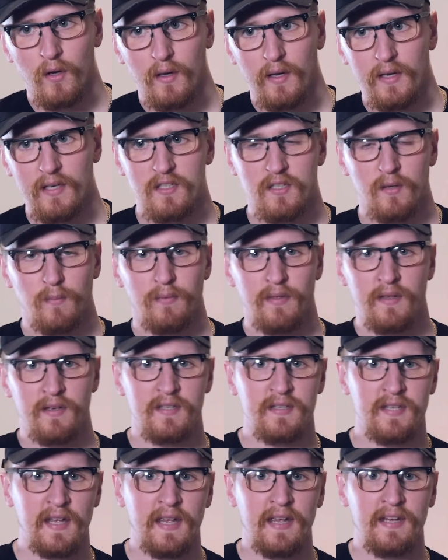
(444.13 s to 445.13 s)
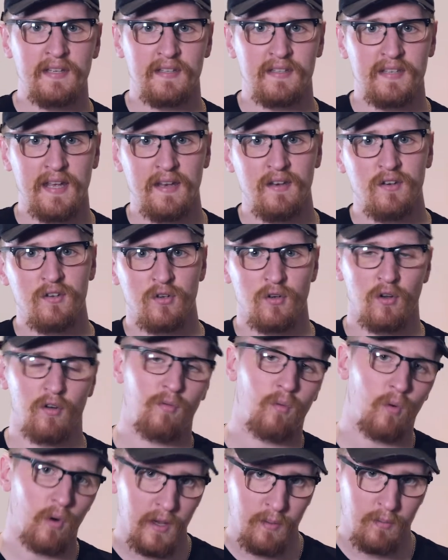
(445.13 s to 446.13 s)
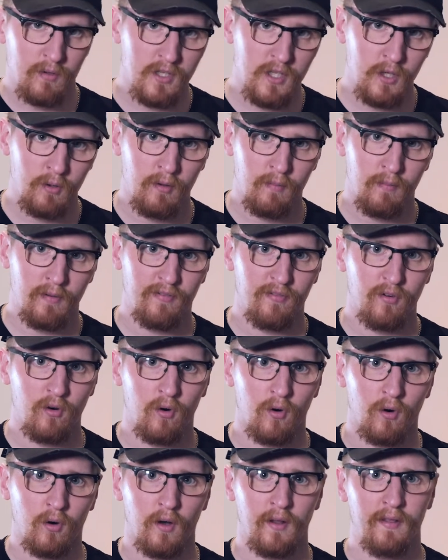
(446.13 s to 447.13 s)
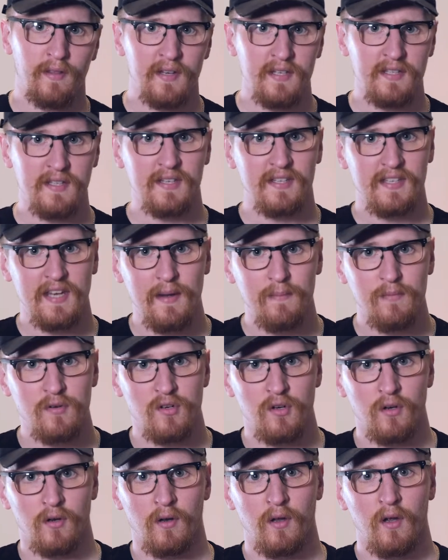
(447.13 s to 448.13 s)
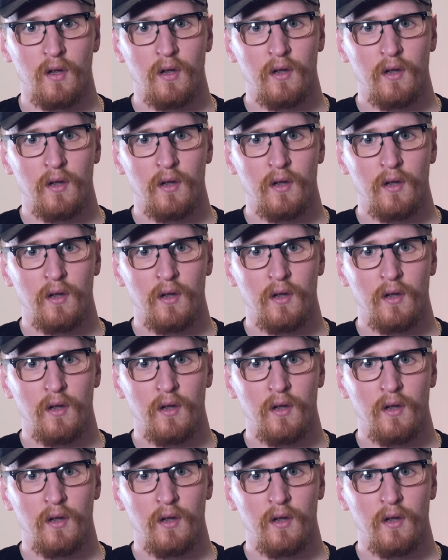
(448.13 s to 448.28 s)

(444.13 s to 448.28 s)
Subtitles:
It's something to take his attention off what he was doing before, and this deception